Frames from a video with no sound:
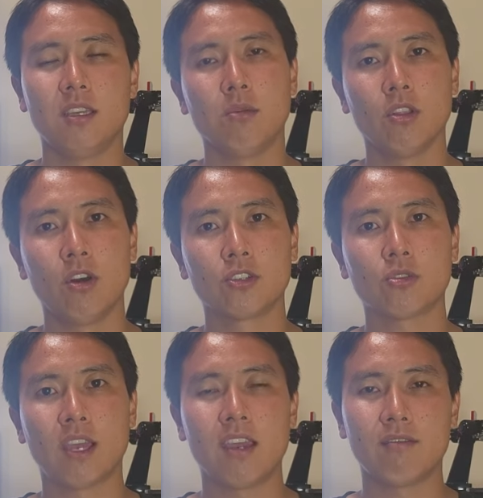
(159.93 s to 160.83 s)
They will
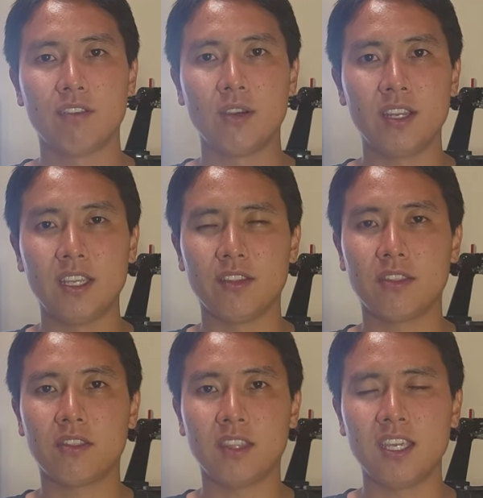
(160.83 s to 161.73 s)
also have very
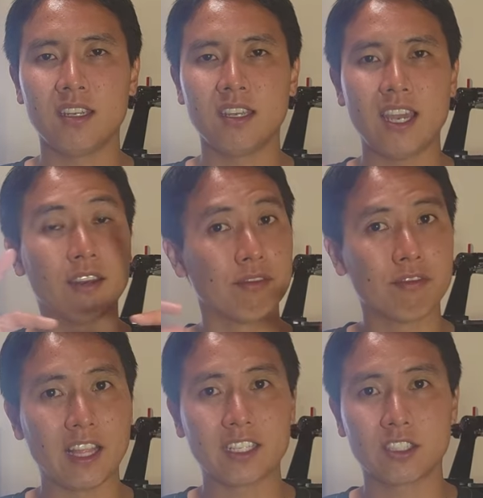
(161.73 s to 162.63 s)
thin and
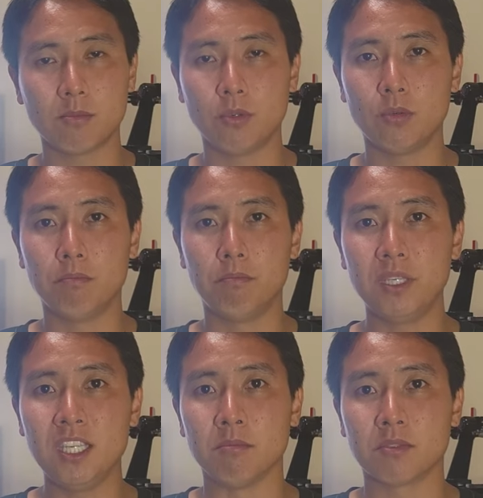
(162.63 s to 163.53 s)
flexible
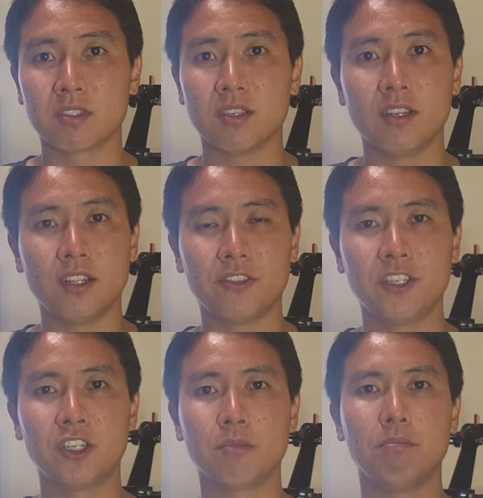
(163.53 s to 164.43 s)
beams. A
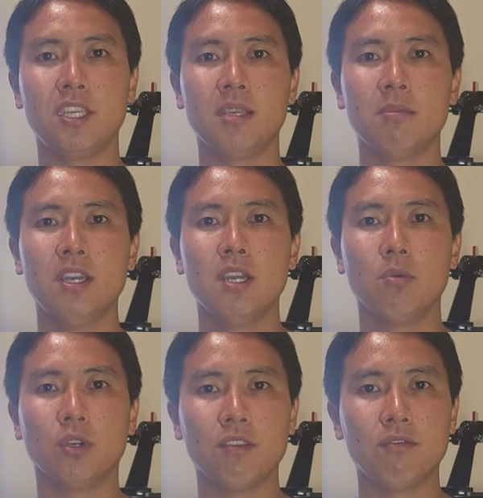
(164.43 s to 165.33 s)
thinner beam
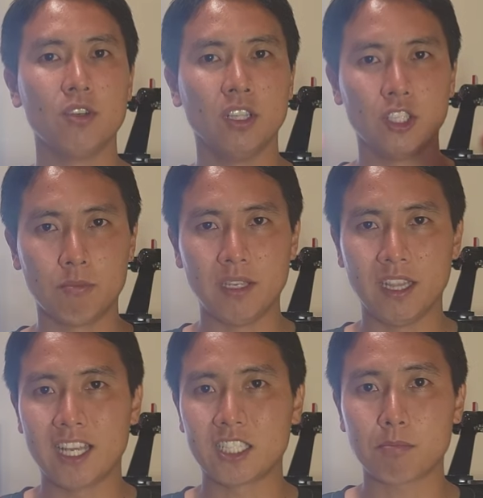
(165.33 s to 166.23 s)
will give you a little
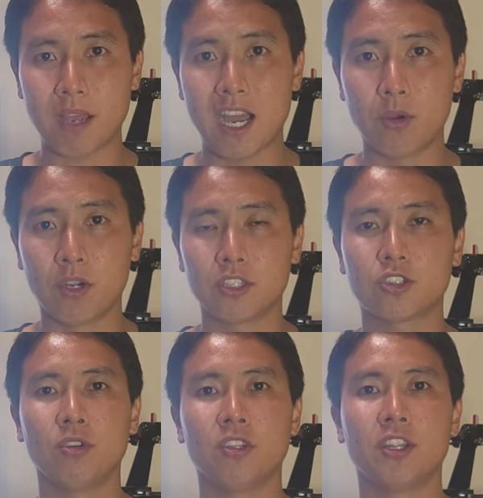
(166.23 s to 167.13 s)
bit less power,
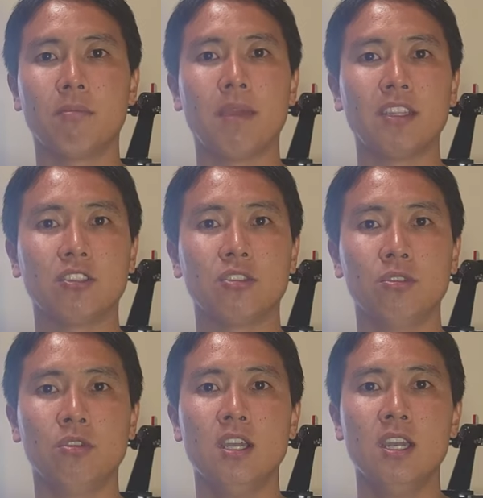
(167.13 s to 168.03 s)
so they're meant
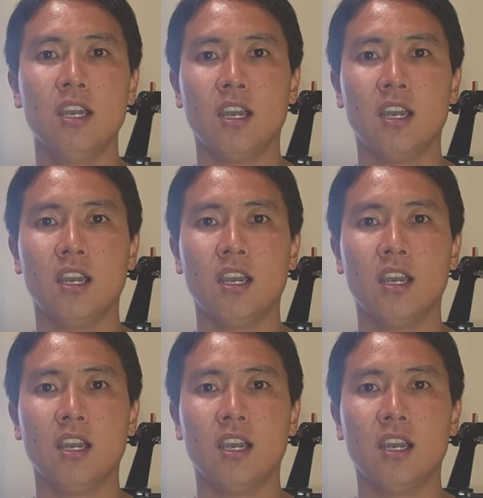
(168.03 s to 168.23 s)
to